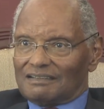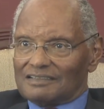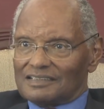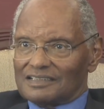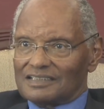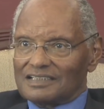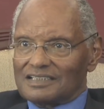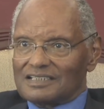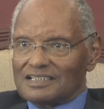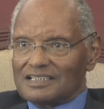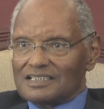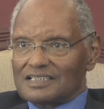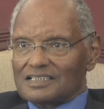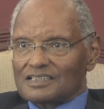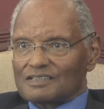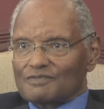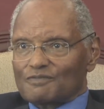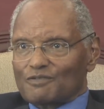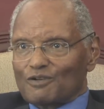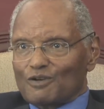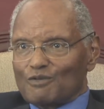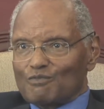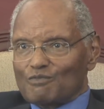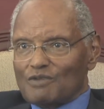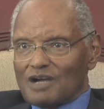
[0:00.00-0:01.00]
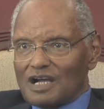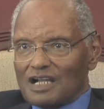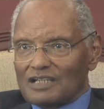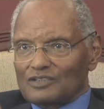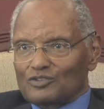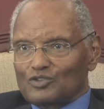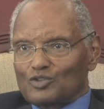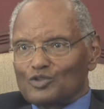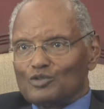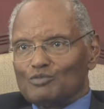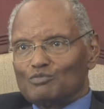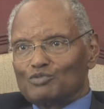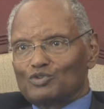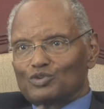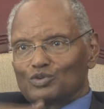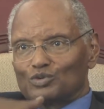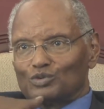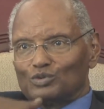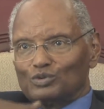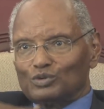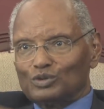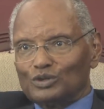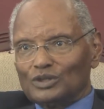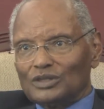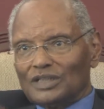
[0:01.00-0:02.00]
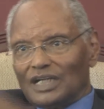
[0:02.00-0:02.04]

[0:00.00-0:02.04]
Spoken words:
Cities from Khartoum to